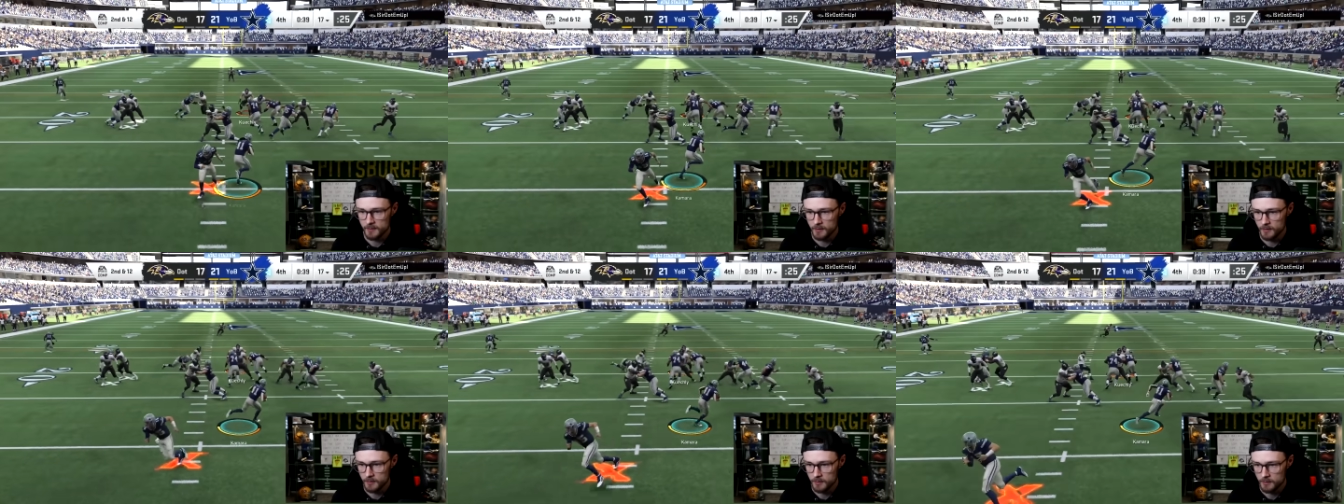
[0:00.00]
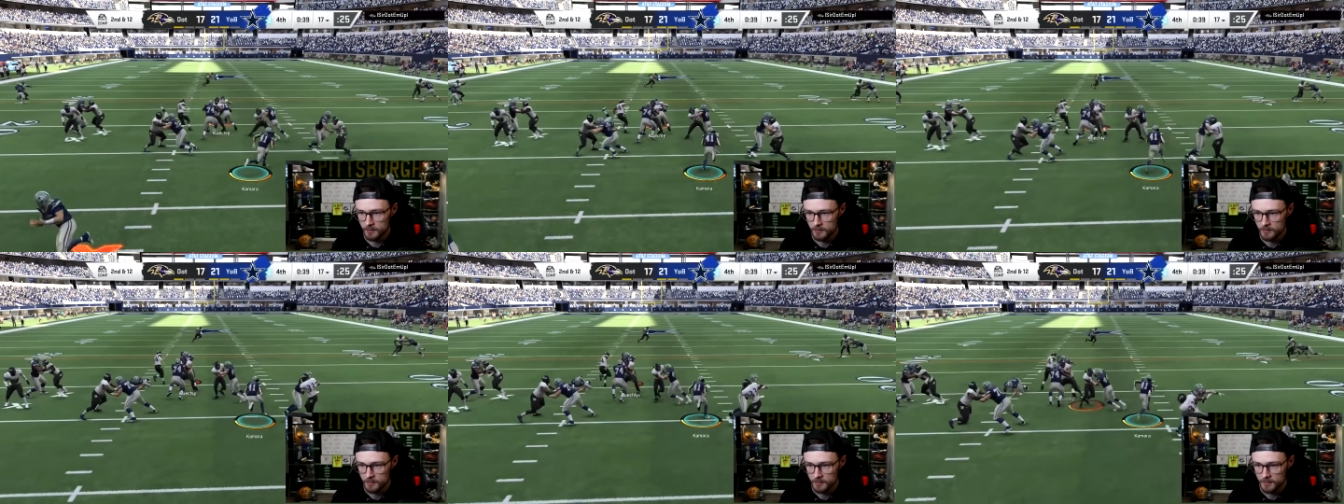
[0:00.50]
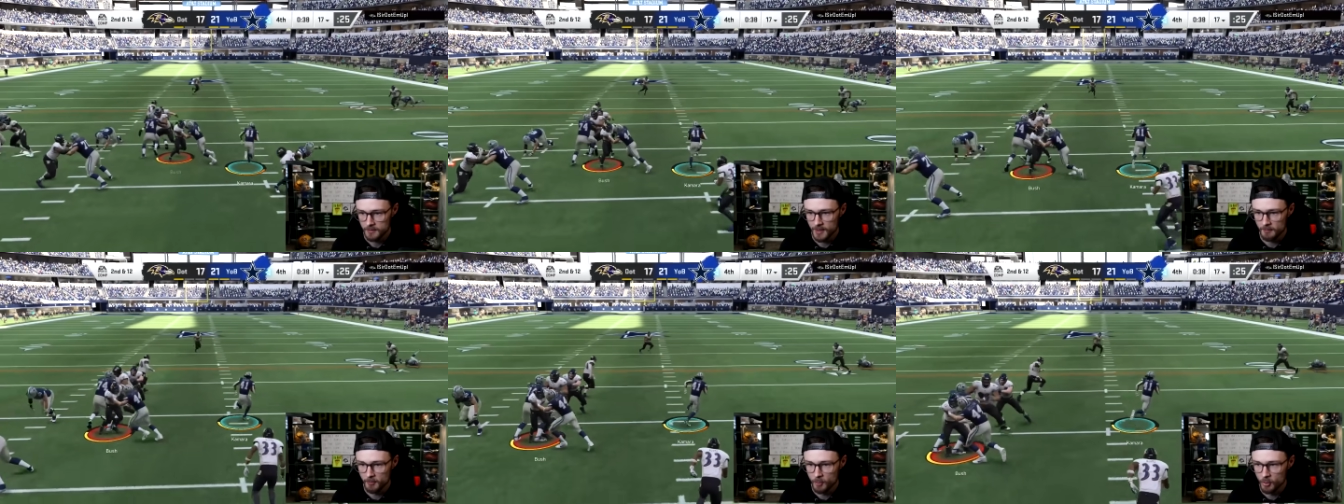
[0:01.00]
here.
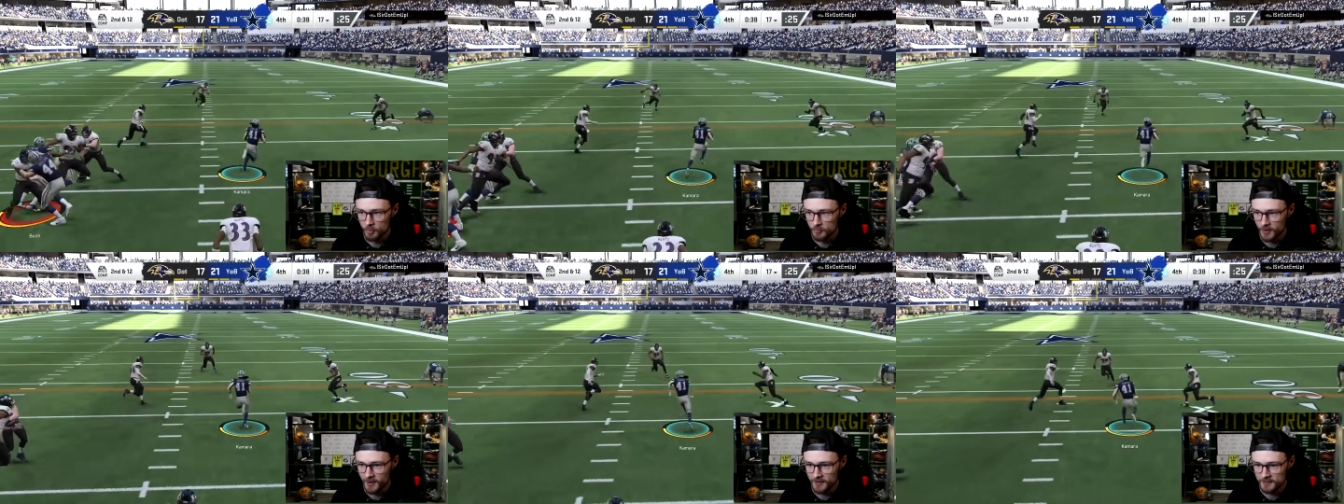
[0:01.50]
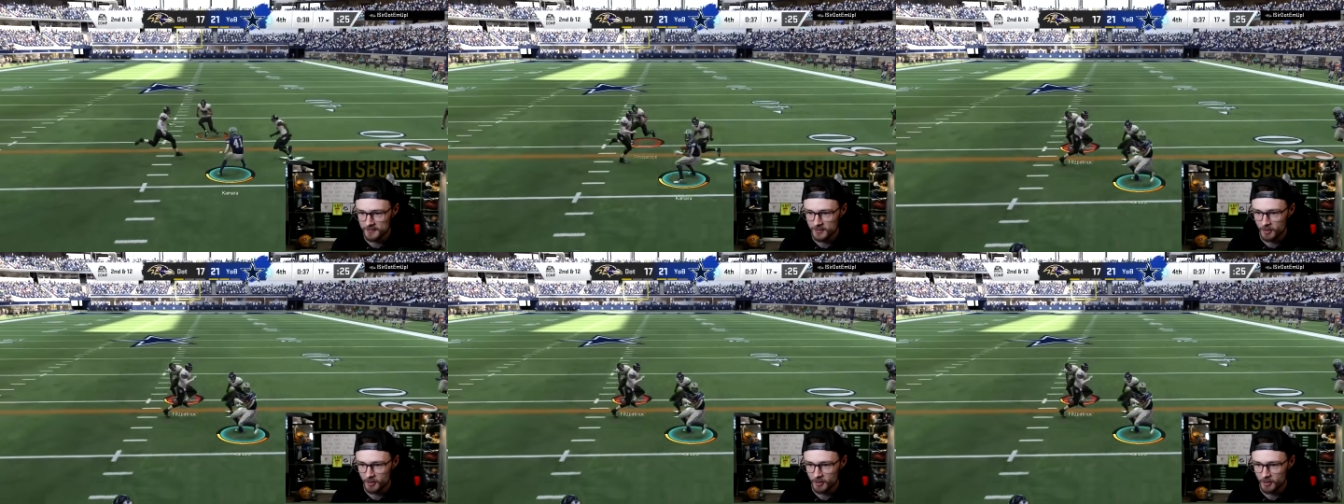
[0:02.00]
Couple more runs.